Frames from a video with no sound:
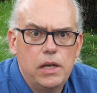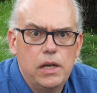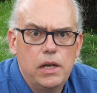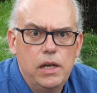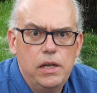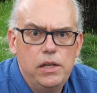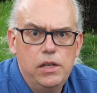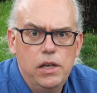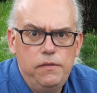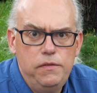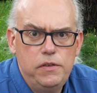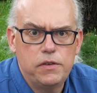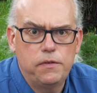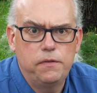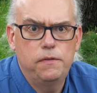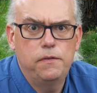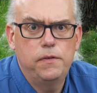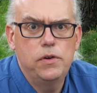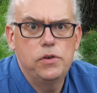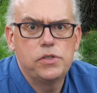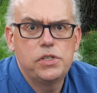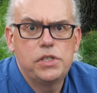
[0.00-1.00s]
uh, you have to
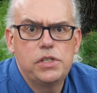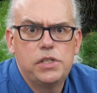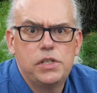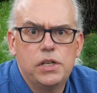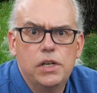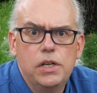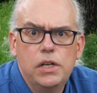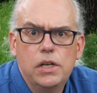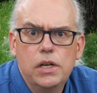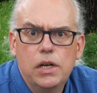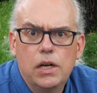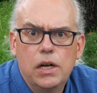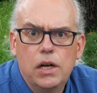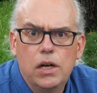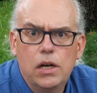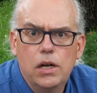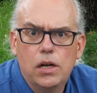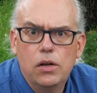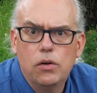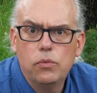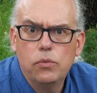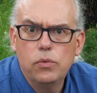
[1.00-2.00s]
first
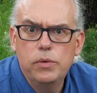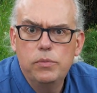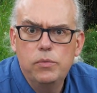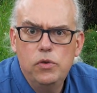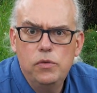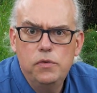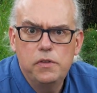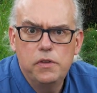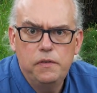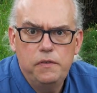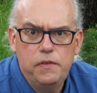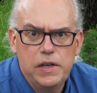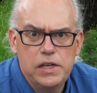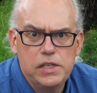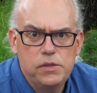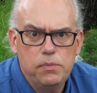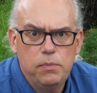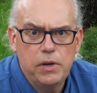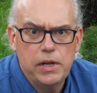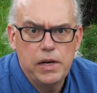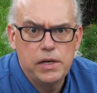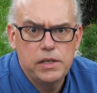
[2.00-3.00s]
uh, remove the
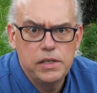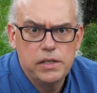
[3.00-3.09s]
faceplate.